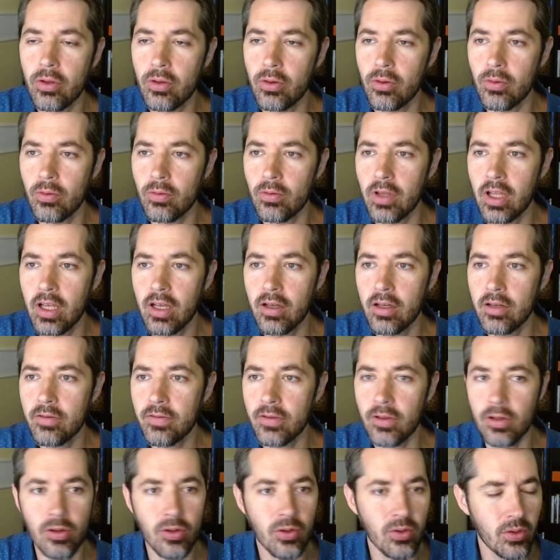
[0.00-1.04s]
who
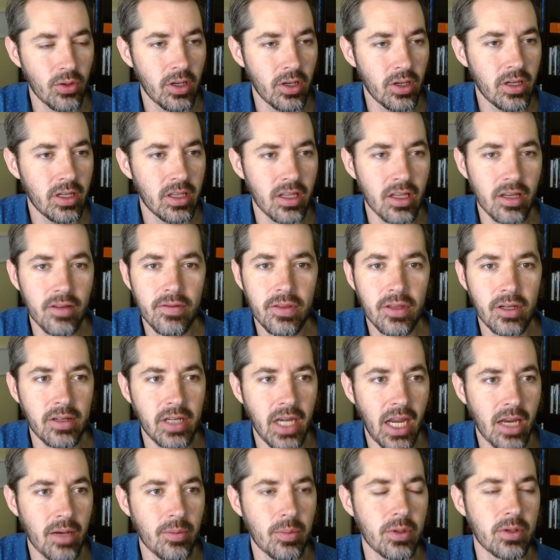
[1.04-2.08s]
love the Lord, love their
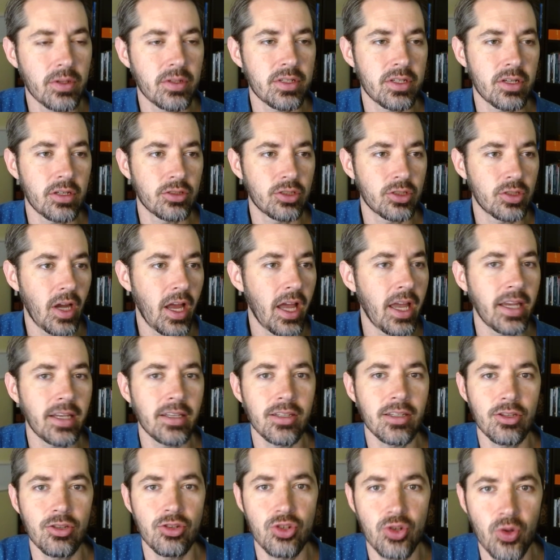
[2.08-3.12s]
neighbors, are trying
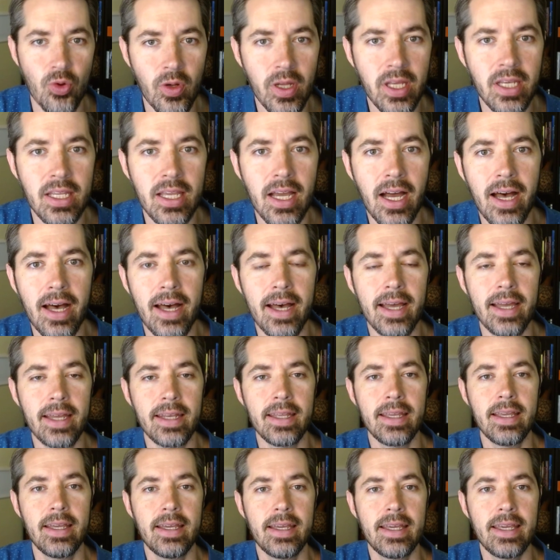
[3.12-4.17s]
to join God
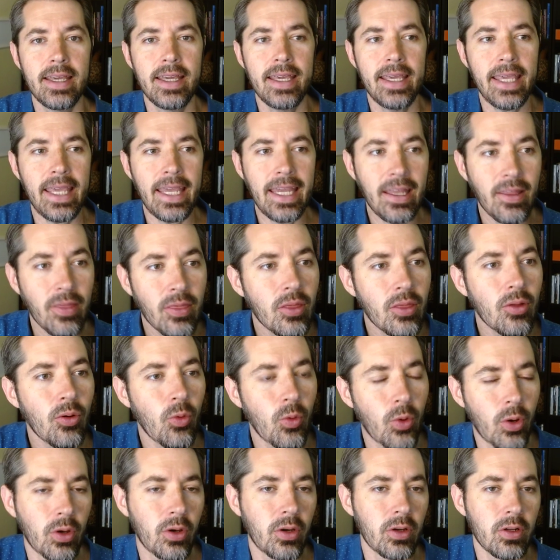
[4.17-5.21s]
in the
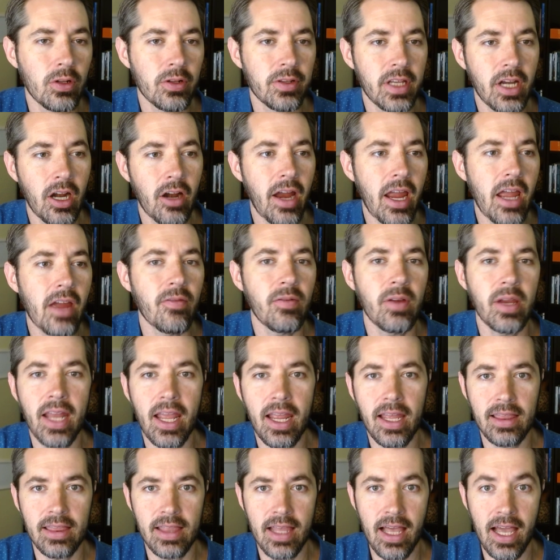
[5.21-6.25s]
world, in our
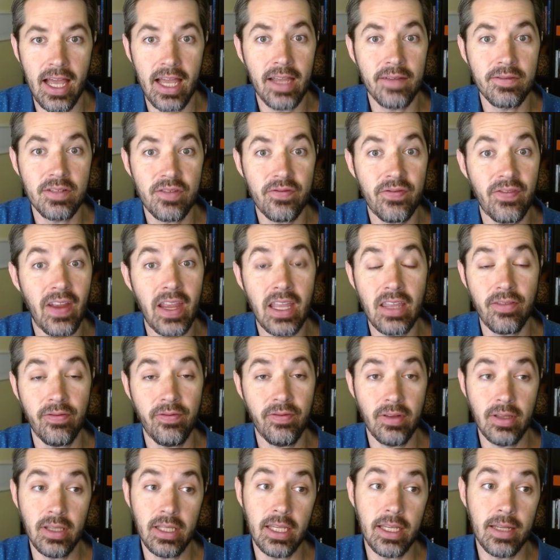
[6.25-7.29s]
everyday lives
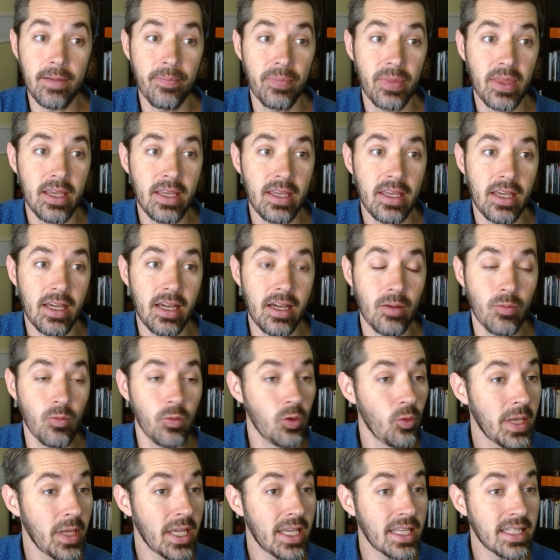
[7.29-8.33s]
faithfully. Um,
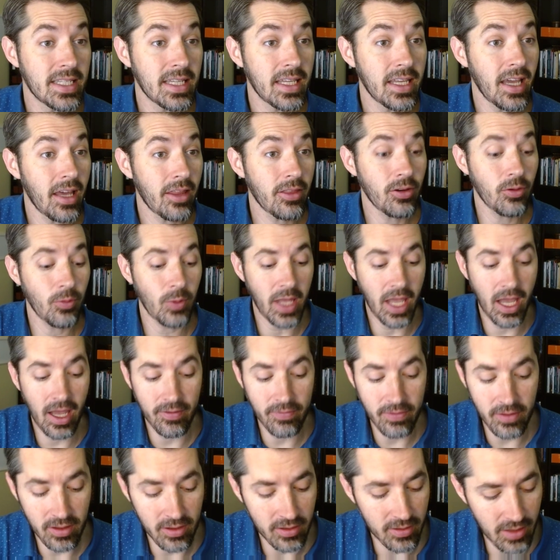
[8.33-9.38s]
when we get together, we
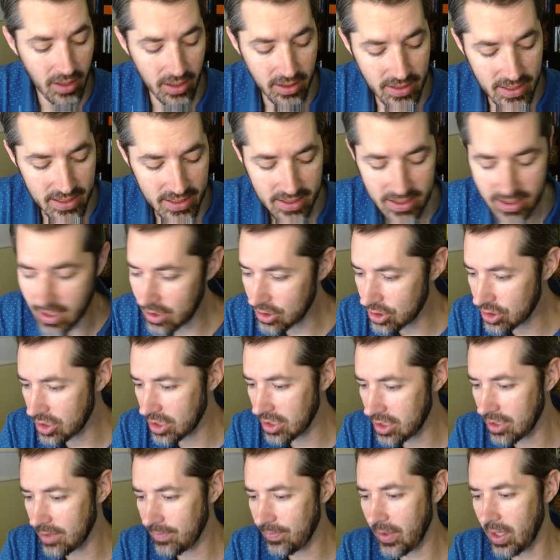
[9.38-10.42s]
have a, a,
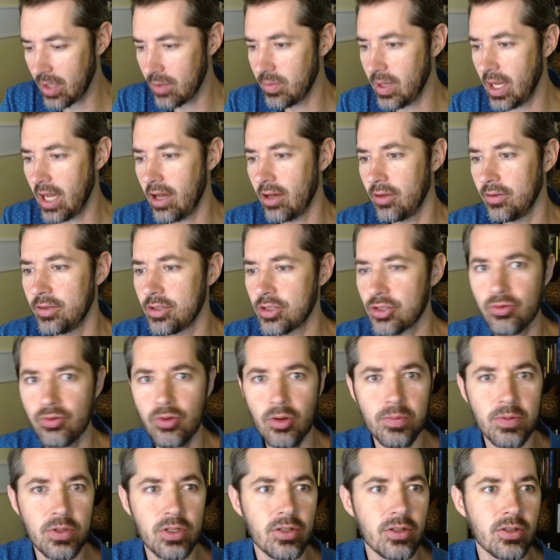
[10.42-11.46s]
discussion about the
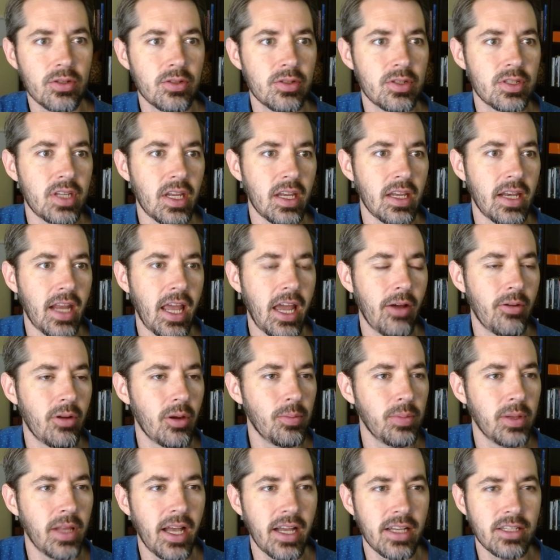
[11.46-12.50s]
scriptures and how it
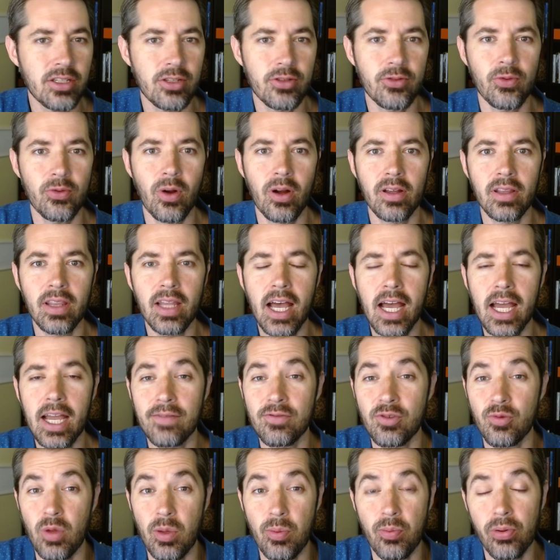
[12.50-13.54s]
applies to our
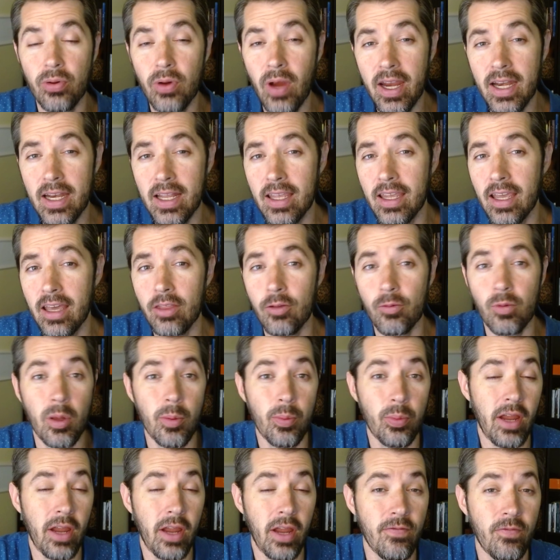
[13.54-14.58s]
lives. We pray together, we
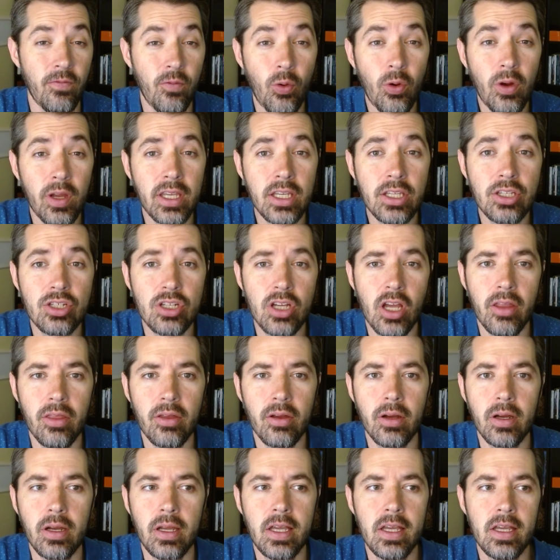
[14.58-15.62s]
pray for each
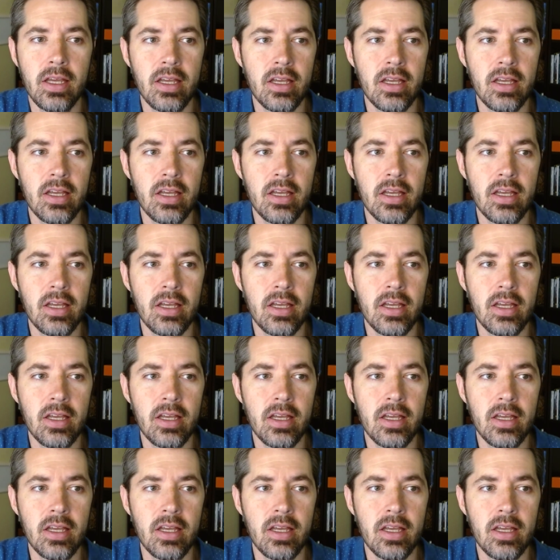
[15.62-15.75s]
other.